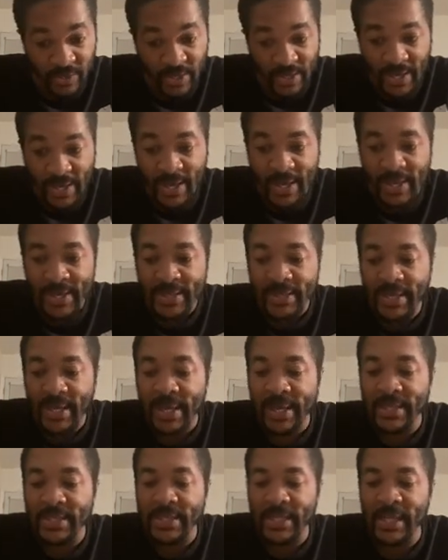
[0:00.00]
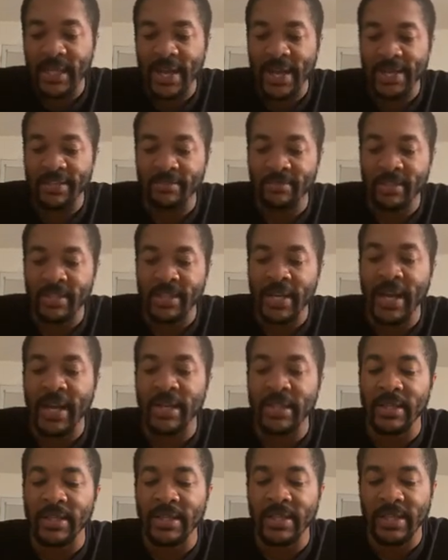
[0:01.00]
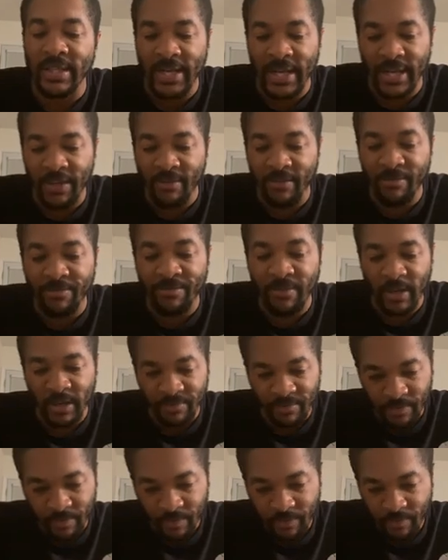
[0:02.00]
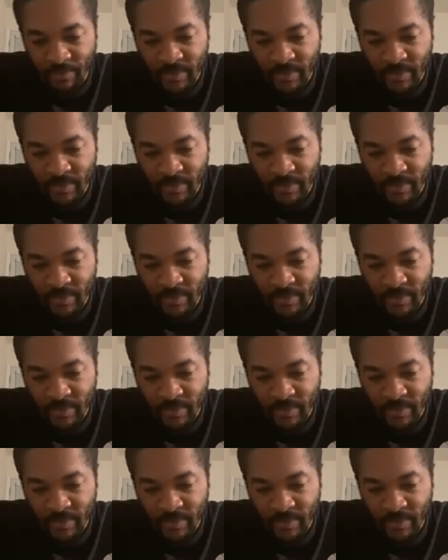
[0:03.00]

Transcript: his hands clasped tightly together in front of him.